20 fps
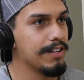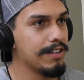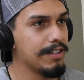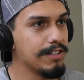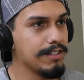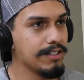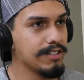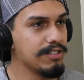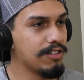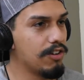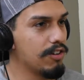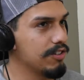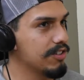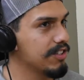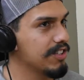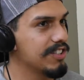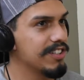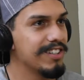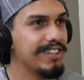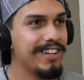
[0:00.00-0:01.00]
because all the
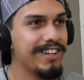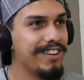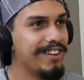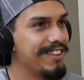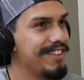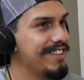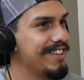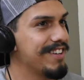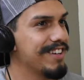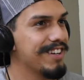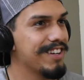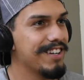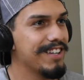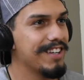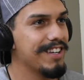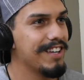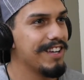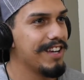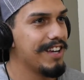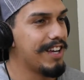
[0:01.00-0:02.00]
good and all the
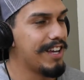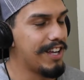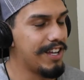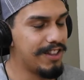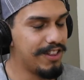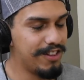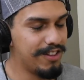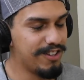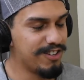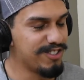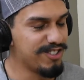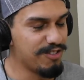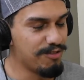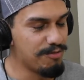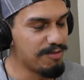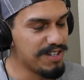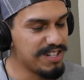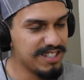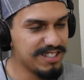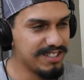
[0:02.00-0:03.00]
ugly, there's a
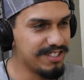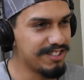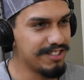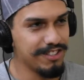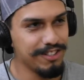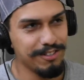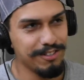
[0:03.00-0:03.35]
reason to